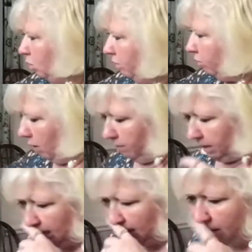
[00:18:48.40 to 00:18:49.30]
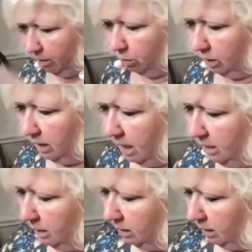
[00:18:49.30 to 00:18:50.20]
to do it from the other
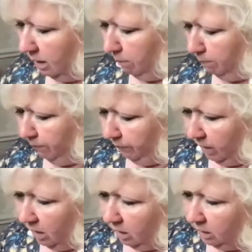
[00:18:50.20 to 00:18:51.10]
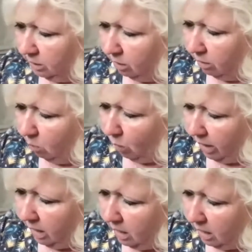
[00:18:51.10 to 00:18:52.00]
side this time. And so that
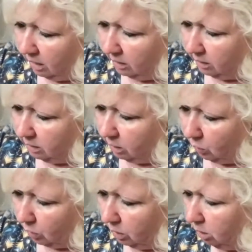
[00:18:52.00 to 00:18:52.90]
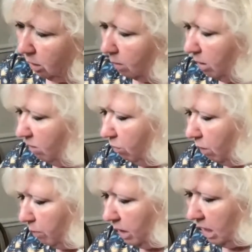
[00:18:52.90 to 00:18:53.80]
way it has the look coming
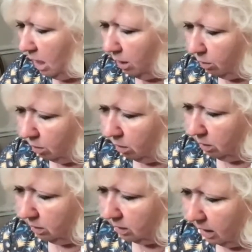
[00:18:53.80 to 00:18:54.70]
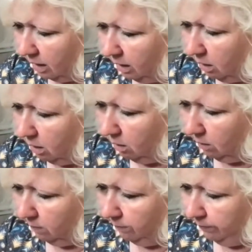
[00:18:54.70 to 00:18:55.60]
from the other side.
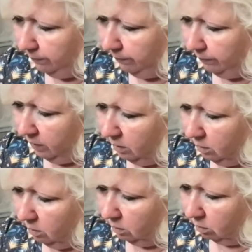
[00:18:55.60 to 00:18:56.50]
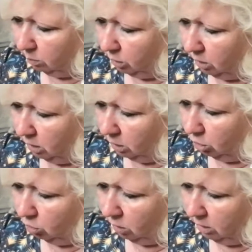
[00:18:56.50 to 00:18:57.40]
So I'm just going to
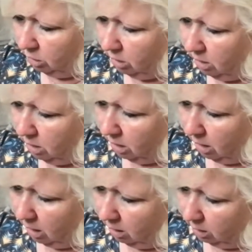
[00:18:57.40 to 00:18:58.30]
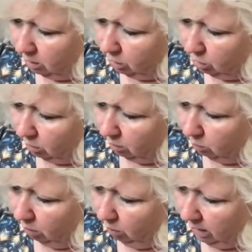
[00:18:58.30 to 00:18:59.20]
stretch it and then start
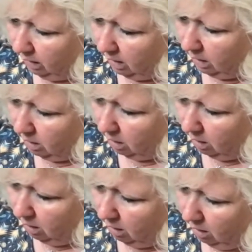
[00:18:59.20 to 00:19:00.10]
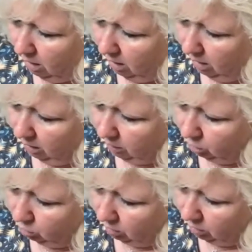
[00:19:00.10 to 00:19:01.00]
rolling it and
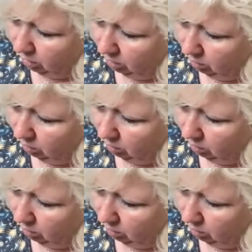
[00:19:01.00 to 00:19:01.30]
stretch it